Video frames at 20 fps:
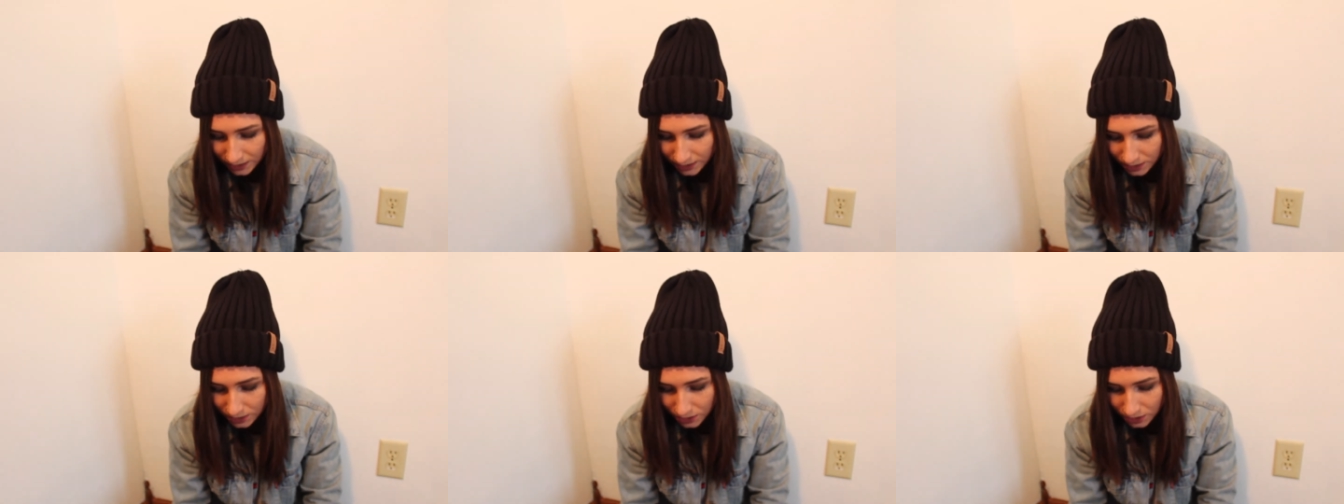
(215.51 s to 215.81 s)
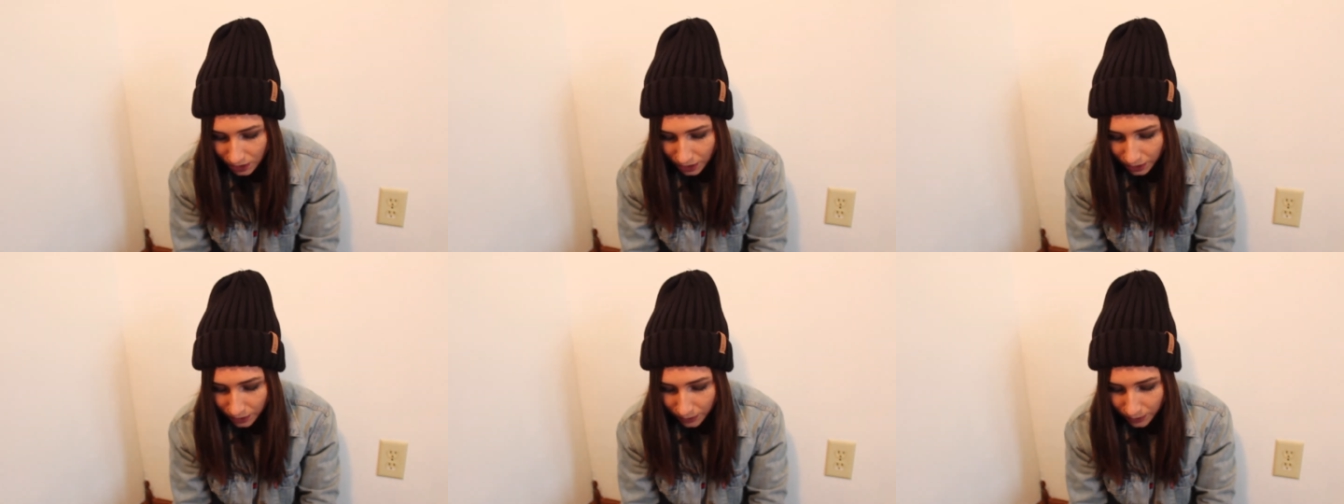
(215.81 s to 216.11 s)

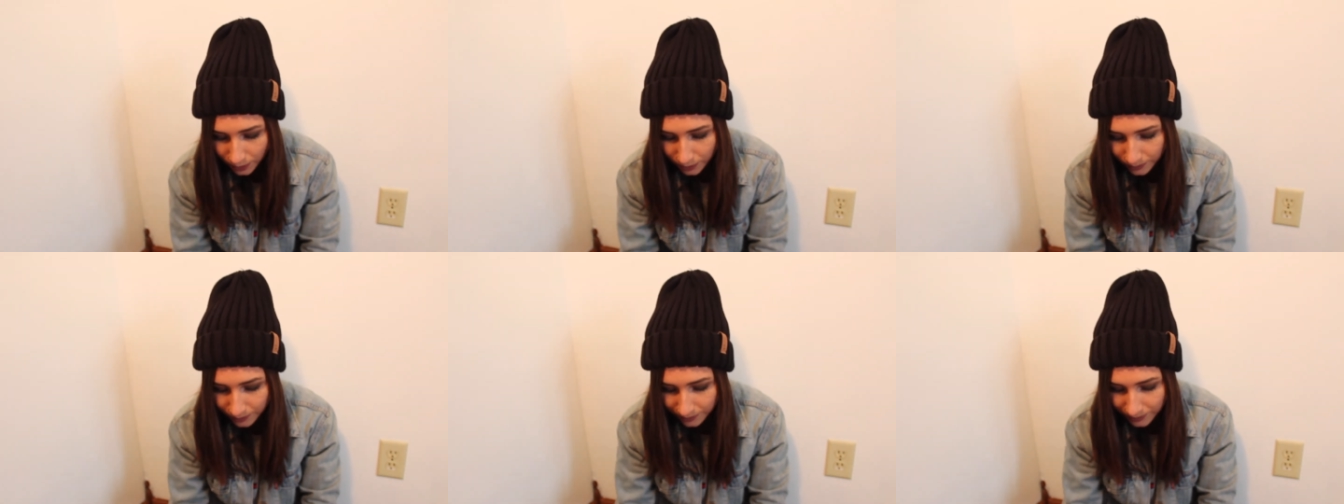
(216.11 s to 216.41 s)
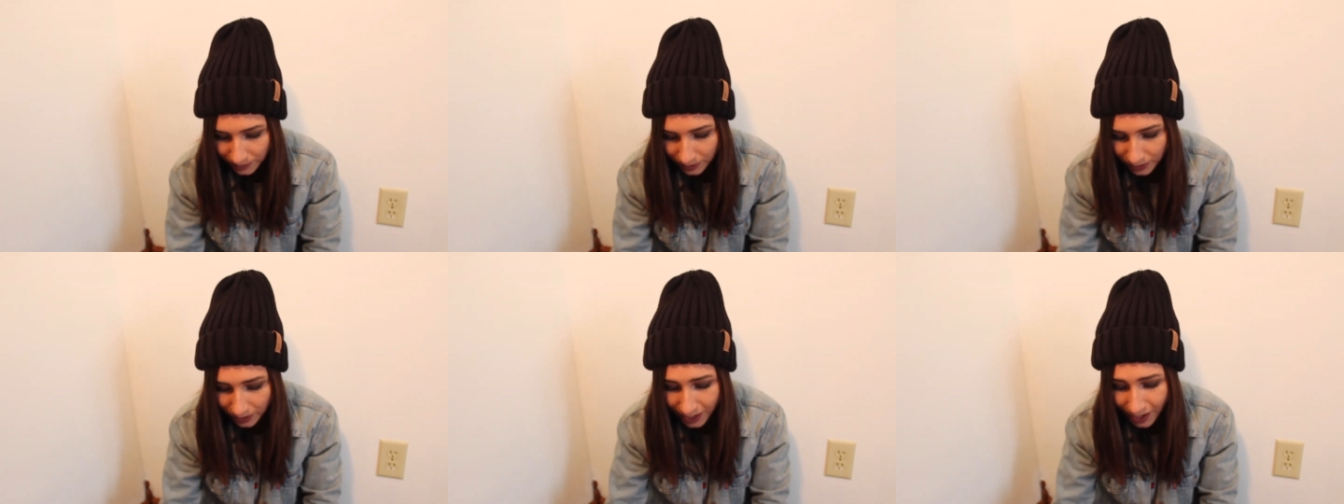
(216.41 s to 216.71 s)
So
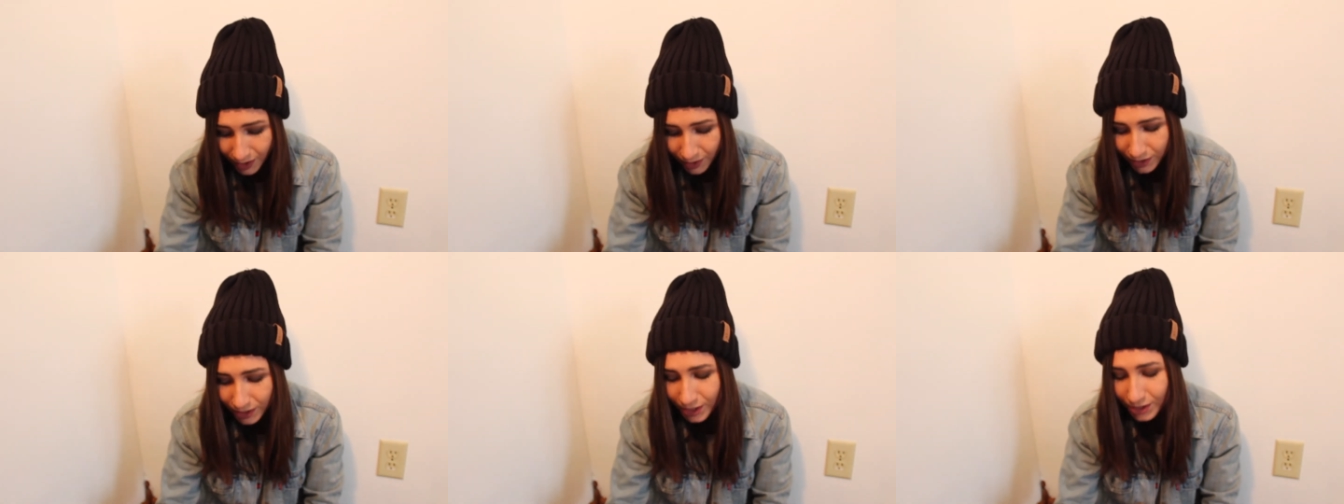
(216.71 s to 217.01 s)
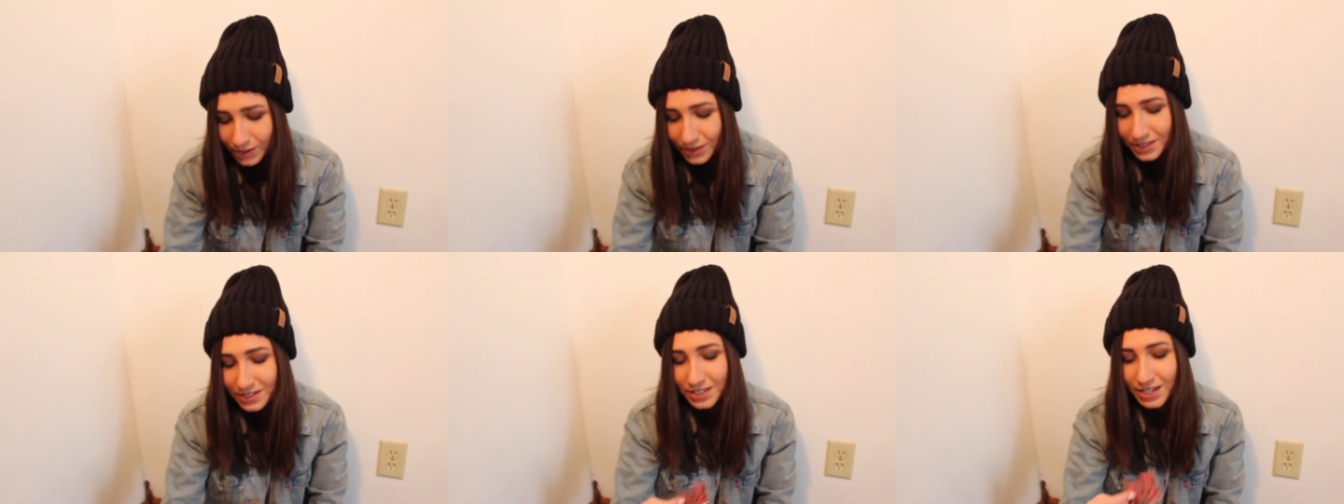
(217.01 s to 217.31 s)
look how
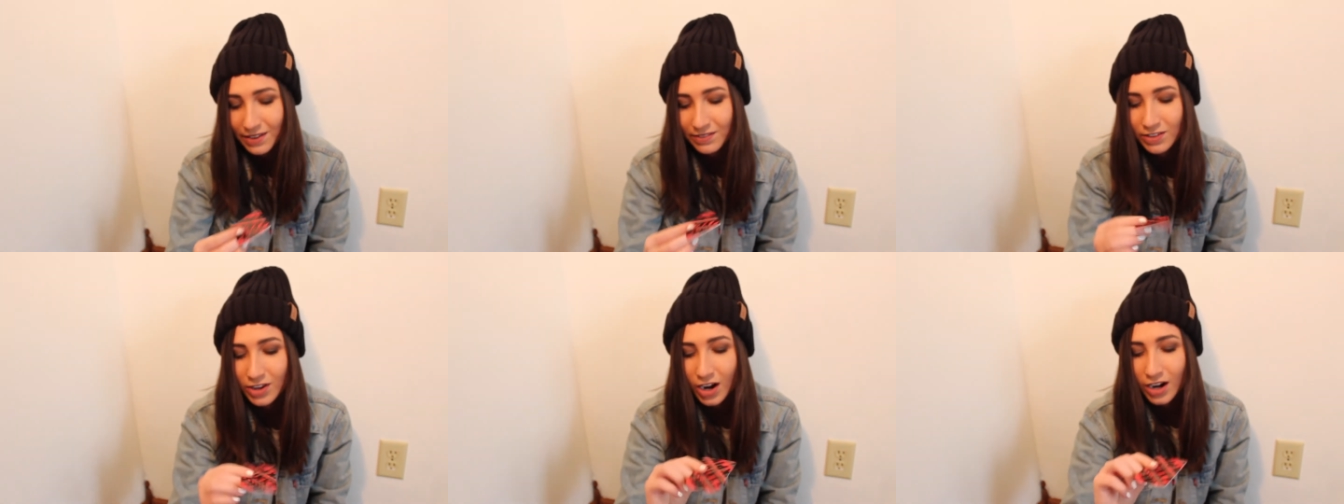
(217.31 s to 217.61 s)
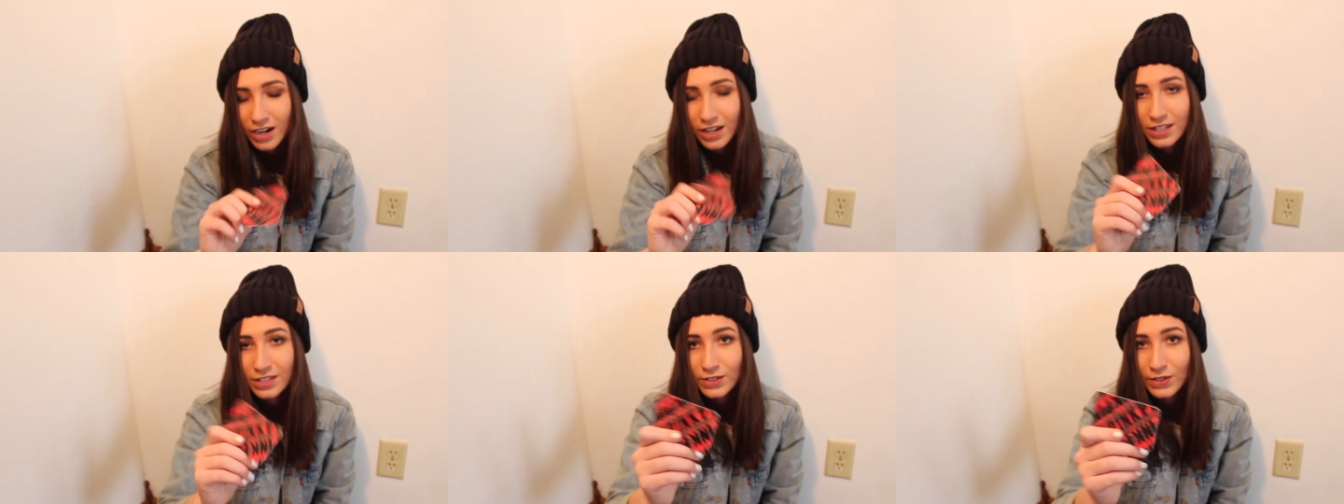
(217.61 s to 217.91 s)
cute this gift
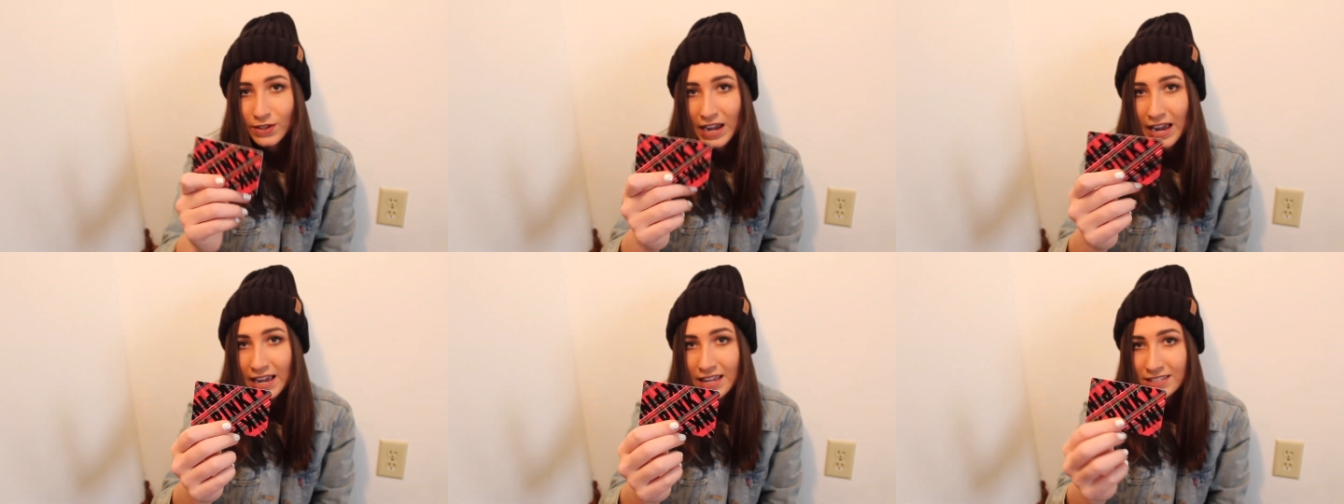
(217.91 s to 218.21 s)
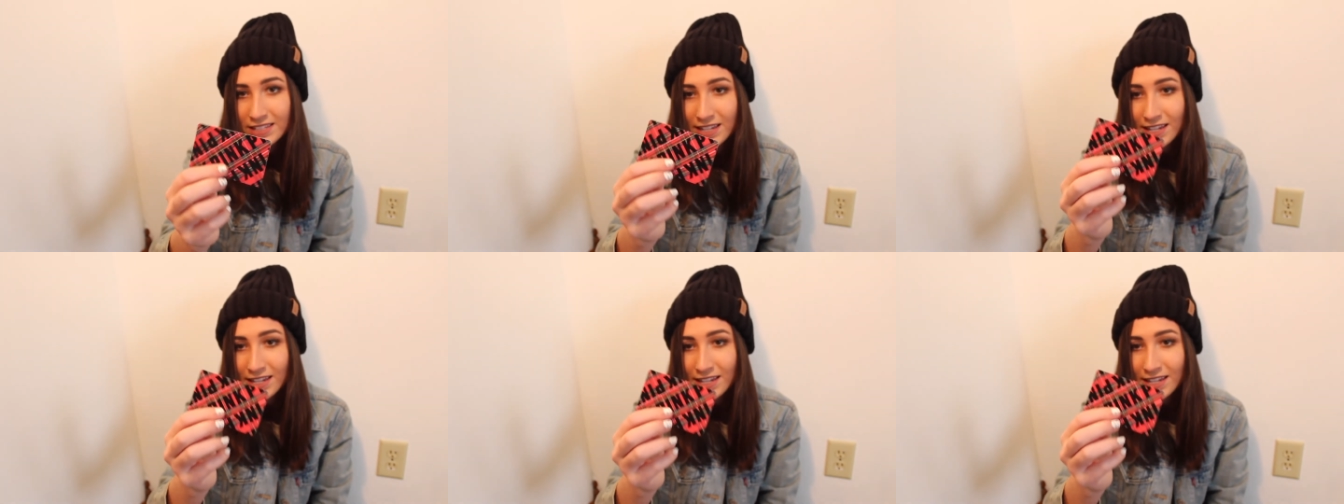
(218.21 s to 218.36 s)
card is, you guys.